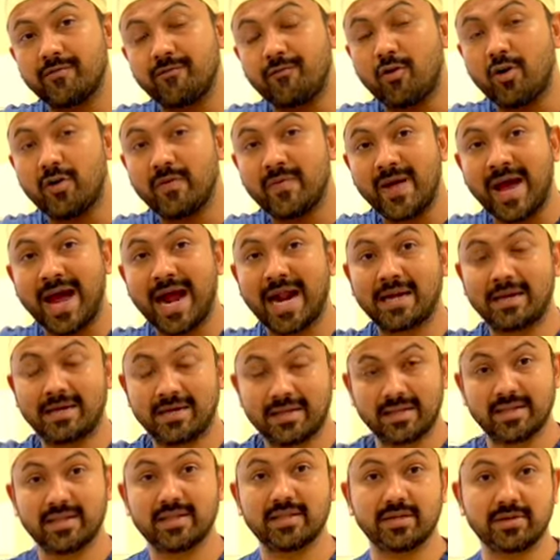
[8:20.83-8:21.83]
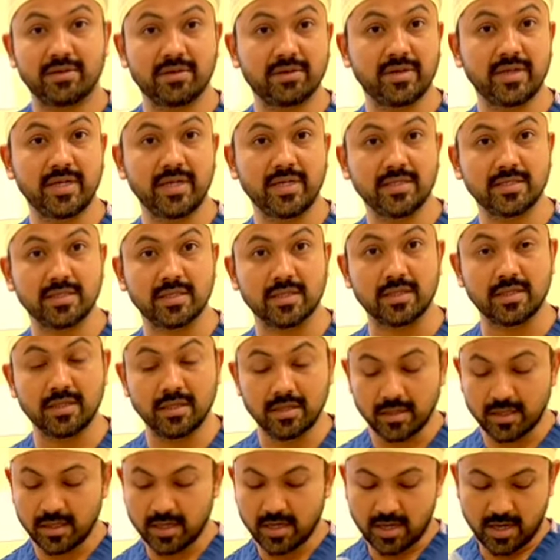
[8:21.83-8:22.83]
For that reason,
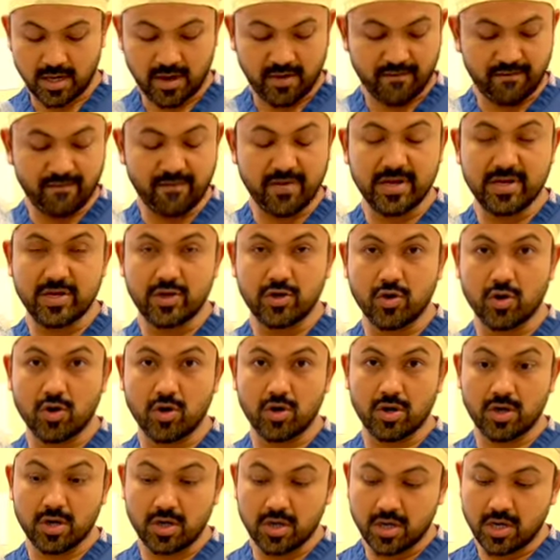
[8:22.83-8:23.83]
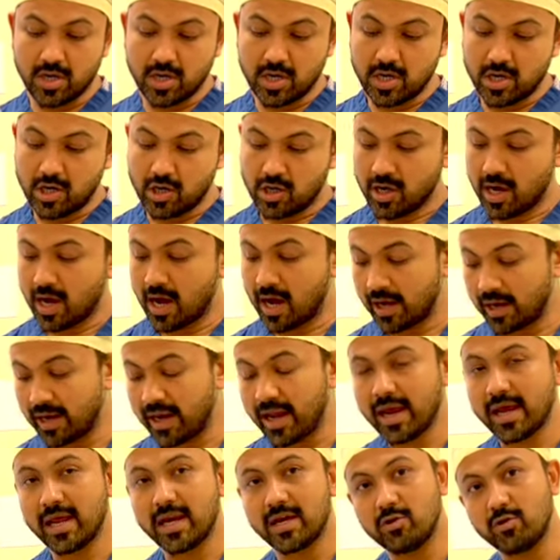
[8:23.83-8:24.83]
when you're
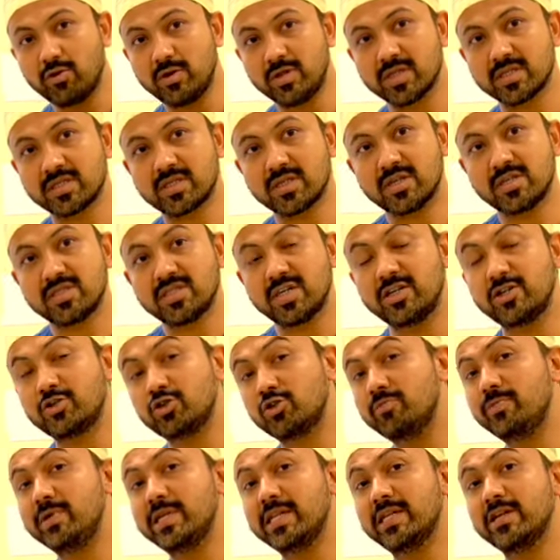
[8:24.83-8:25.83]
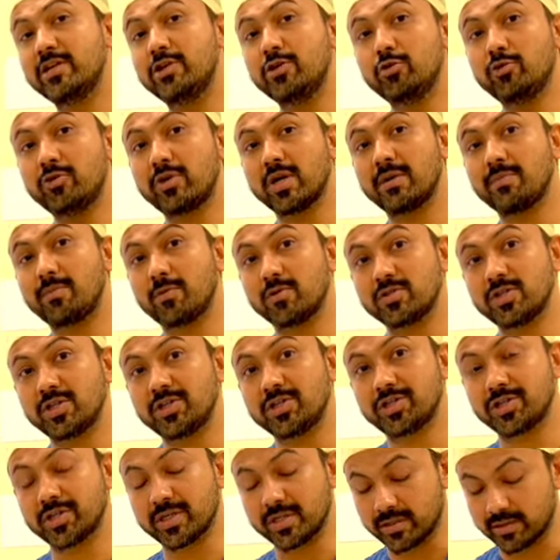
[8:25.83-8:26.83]
again doing the surgery, it should be in the neutral
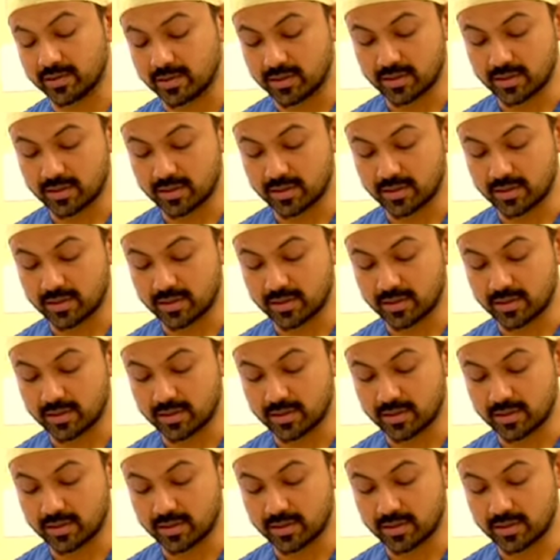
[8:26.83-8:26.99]
position.